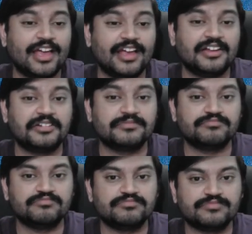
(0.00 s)
and
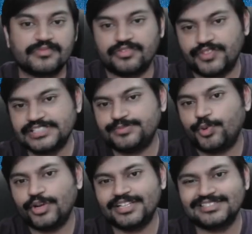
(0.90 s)
first
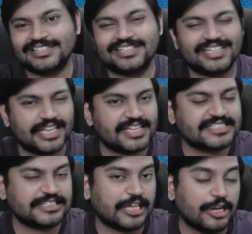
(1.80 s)
point is that the king
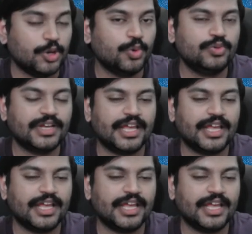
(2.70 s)
is alone,